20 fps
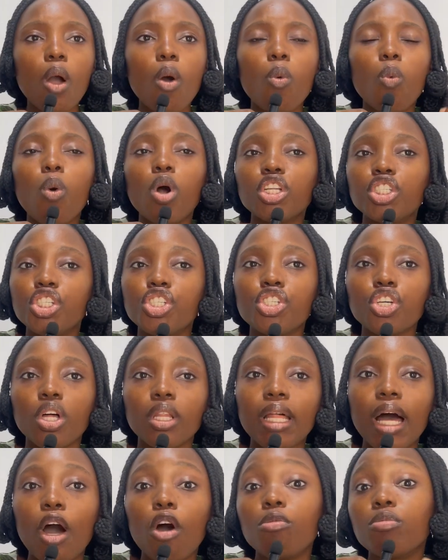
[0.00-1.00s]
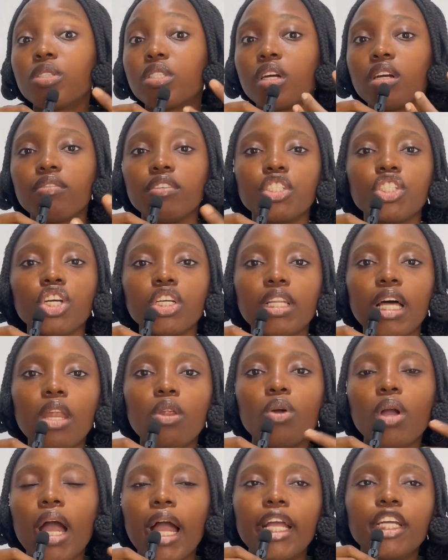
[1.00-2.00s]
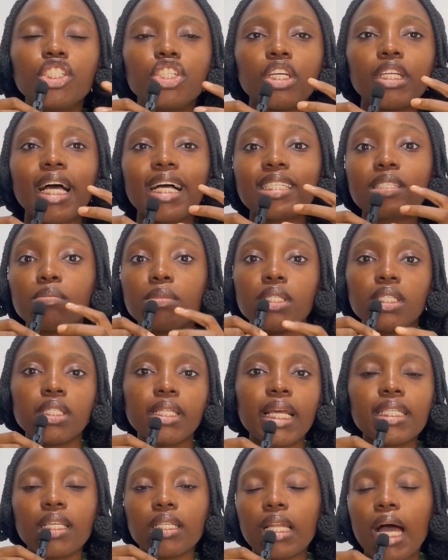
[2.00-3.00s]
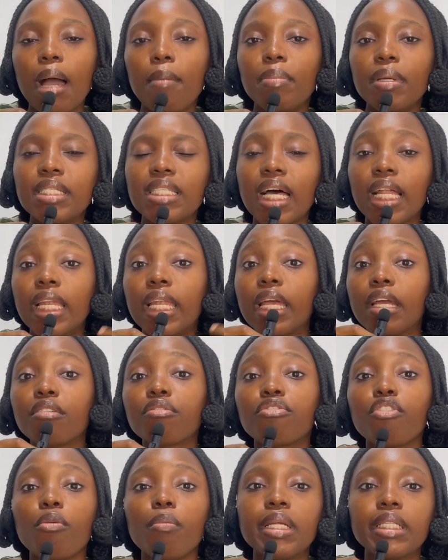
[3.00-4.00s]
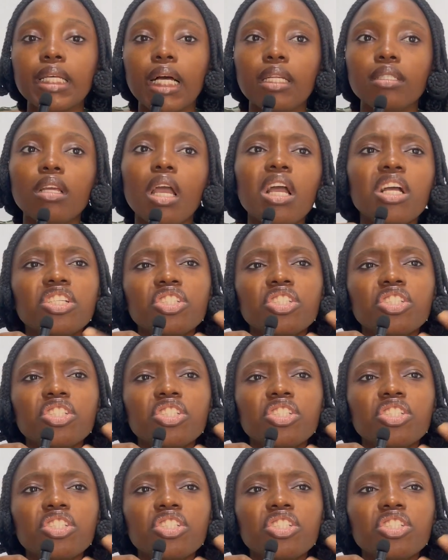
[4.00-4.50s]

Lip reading: watch each other, observe each other, look at each other's mistakes and habits and learn from it and